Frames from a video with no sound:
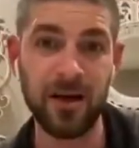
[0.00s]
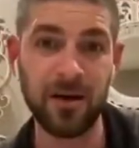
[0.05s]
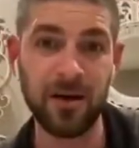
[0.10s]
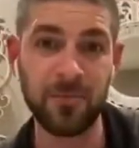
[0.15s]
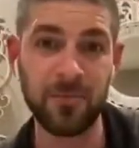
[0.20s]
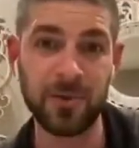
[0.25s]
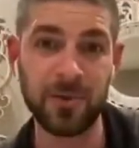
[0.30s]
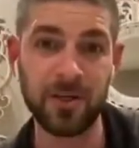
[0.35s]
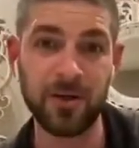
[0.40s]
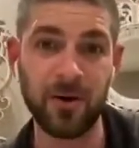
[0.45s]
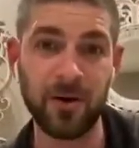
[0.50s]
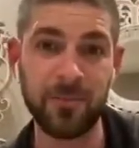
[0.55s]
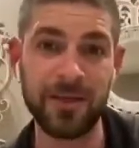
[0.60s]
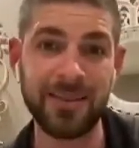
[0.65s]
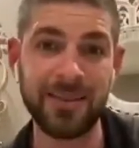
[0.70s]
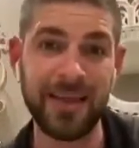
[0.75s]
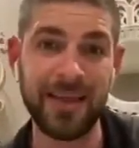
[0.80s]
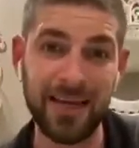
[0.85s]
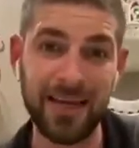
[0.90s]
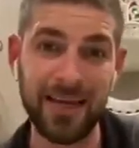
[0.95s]
You know, I
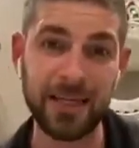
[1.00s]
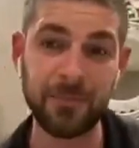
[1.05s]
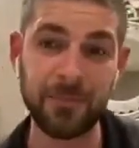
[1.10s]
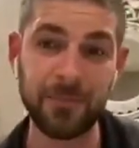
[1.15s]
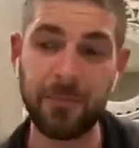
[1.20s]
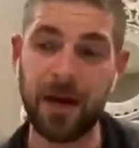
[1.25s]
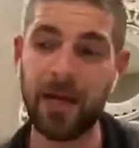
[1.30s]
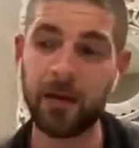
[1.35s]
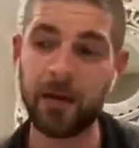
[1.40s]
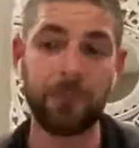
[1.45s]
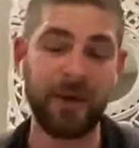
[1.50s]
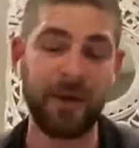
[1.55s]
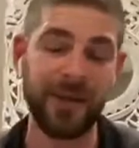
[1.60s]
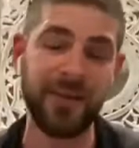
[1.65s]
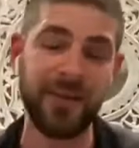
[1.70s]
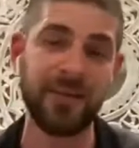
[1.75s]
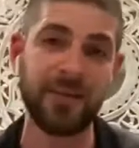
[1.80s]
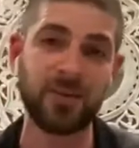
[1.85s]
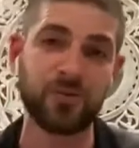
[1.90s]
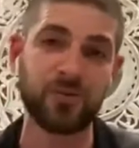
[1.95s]
mean, that in my
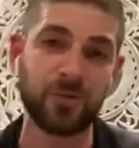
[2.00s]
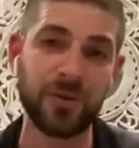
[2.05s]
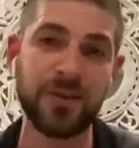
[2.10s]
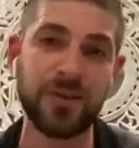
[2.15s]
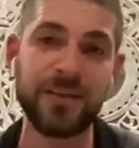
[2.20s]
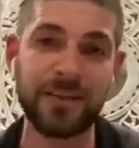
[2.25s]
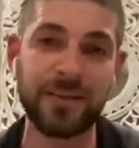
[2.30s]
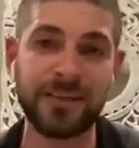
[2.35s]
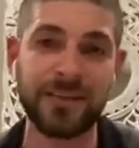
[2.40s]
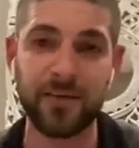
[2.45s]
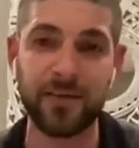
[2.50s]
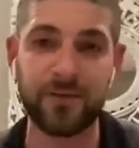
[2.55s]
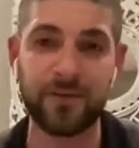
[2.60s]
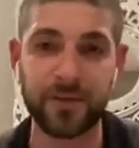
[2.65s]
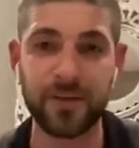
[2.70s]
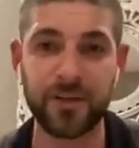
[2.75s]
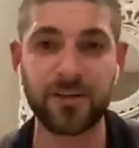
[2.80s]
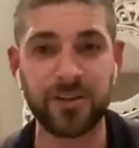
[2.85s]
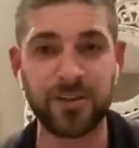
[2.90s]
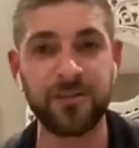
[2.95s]
opinion is really the
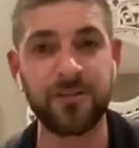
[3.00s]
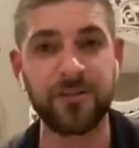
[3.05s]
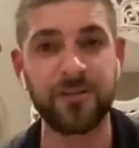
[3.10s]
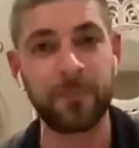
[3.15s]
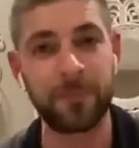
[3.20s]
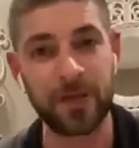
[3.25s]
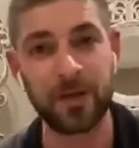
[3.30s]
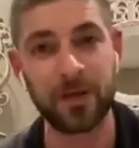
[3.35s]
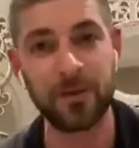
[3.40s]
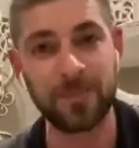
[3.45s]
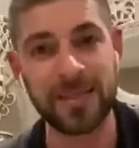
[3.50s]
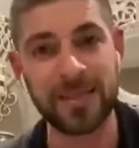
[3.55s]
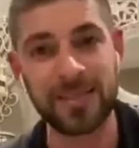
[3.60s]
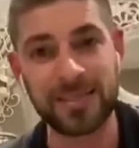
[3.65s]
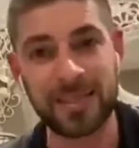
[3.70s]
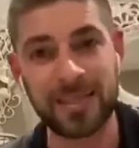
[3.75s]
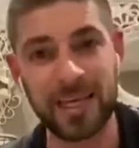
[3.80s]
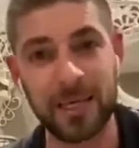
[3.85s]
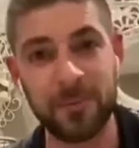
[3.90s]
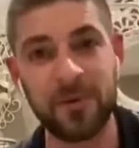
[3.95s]
definition of a pyramid
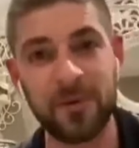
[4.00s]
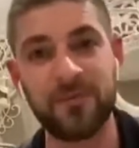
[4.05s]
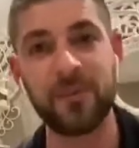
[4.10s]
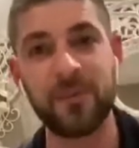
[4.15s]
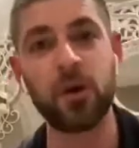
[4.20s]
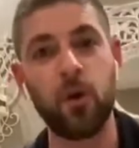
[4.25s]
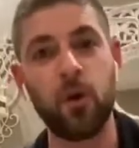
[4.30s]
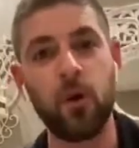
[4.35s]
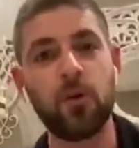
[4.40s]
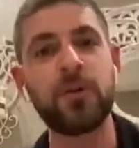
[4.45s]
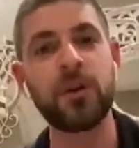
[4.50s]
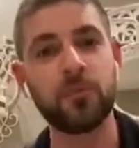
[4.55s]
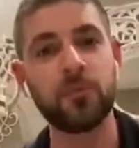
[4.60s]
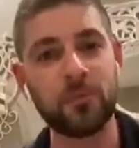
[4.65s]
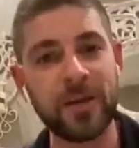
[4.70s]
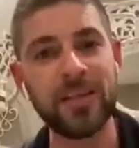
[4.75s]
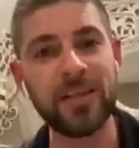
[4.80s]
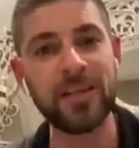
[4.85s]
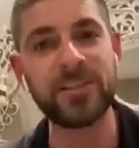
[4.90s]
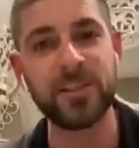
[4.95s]
scheme. If the only
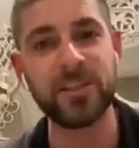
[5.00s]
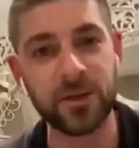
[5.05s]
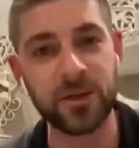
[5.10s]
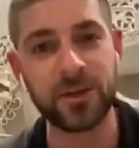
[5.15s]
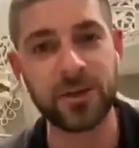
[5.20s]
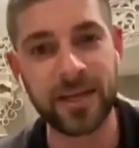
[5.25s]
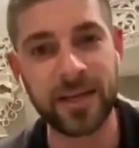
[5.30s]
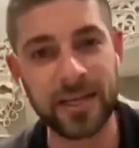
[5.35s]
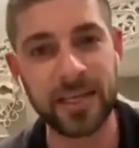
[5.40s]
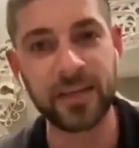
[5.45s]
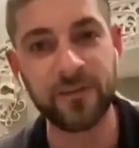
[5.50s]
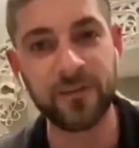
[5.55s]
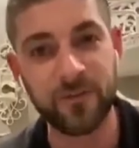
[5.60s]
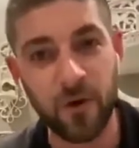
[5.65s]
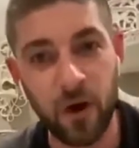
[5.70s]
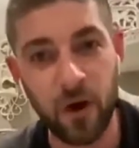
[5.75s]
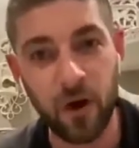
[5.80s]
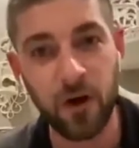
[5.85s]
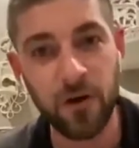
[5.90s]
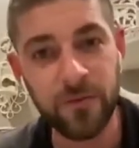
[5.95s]
reason you're getting
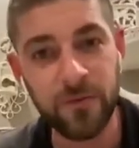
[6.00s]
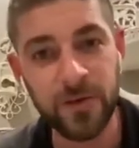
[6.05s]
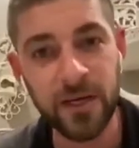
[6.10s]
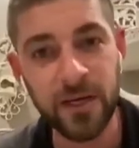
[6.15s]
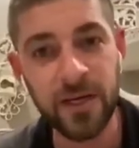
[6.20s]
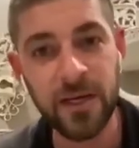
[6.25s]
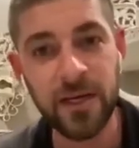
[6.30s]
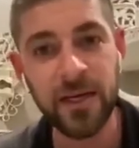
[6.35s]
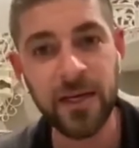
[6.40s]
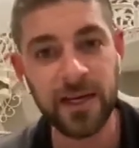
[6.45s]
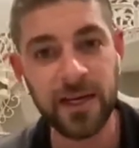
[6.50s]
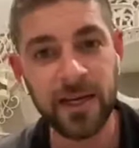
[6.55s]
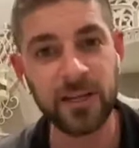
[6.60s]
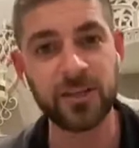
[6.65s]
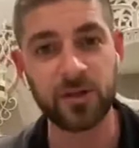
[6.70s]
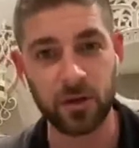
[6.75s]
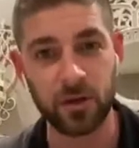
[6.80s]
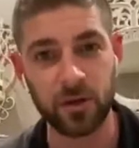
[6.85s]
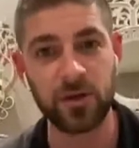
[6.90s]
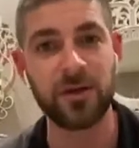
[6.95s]
involved is
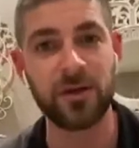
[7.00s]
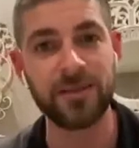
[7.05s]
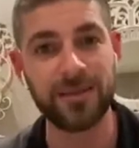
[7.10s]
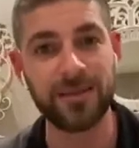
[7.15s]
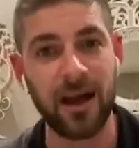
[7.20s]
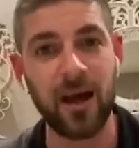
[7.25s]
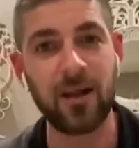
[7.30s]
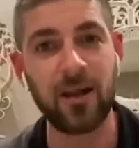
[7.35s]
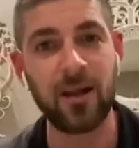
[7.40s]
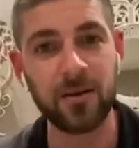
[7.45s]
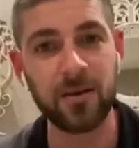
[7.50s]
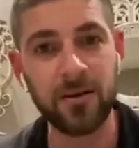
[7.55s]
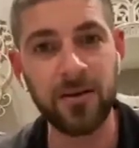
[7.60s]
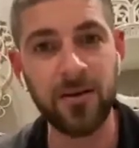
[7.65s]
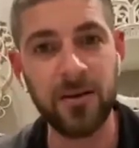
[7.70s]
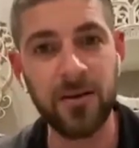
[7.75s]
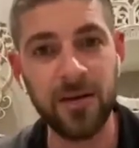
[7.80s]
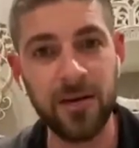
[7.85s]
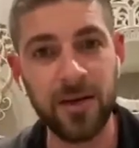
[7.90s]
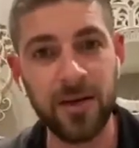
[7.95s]
to earn $1,
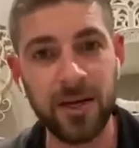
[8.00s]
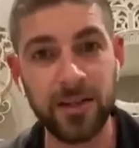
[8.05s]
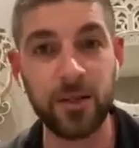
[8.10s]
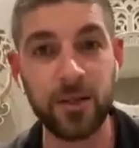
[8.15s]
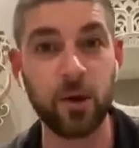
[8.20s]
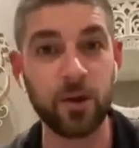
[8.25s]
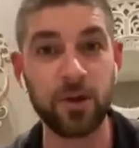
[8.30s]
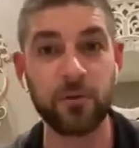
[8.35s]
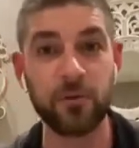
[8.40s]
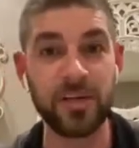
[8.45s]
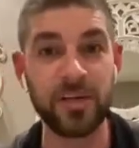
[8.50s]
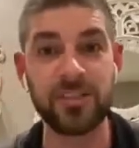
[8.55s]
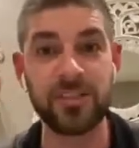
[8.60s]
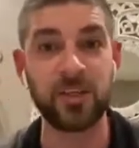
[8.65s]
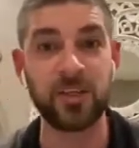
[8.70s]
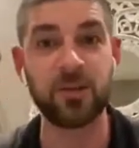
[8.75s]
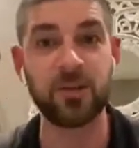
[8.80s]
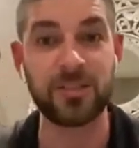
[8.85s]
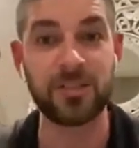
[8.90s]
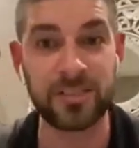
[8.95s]
and the only
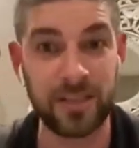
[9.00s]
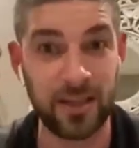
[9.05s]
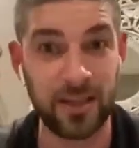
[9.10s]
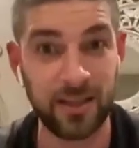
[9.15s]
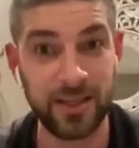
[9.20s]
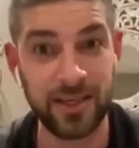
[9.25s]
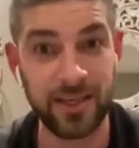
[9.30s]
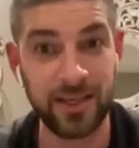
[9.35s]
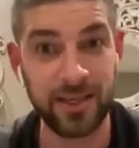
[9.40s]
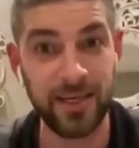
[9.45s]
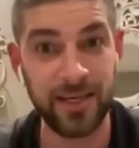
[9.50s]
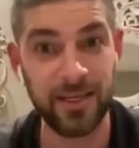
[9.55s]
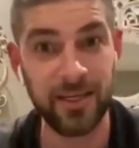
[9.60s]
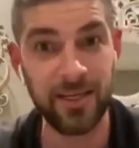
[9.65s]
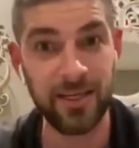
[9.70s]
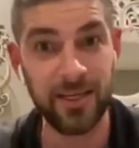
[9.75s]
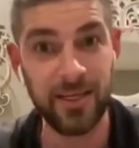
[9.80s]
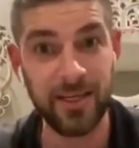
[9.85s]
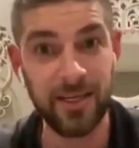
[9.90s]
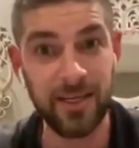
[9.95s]
reason you're selling it
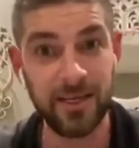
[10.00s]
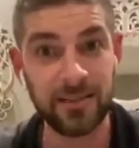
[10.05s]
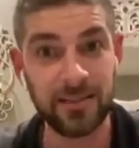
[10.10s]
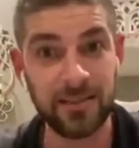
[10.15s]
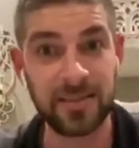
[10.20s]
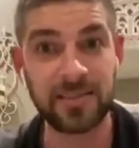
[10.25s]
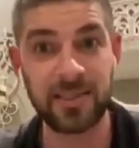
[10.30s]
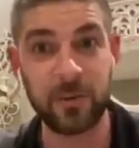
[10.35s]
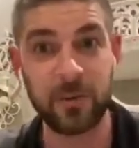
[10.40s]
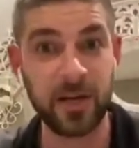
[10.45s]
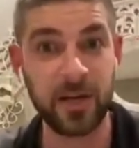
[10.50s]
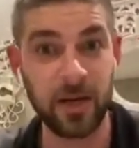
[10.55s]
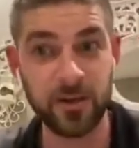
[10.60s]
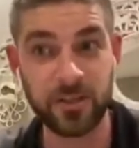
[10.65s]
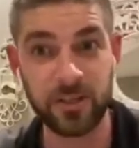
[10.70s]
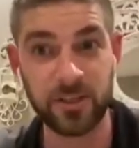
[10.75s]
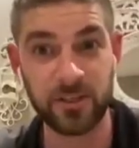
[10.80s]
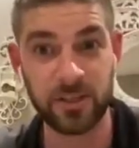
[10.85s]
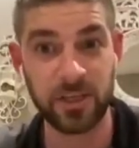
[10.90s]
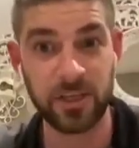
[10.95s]
to someone else
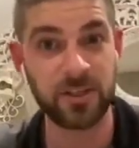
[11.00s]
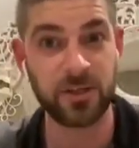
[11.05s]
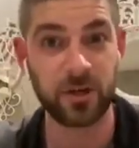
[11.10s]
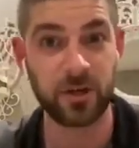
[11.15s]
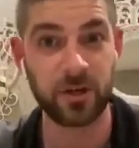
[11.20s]
is to earn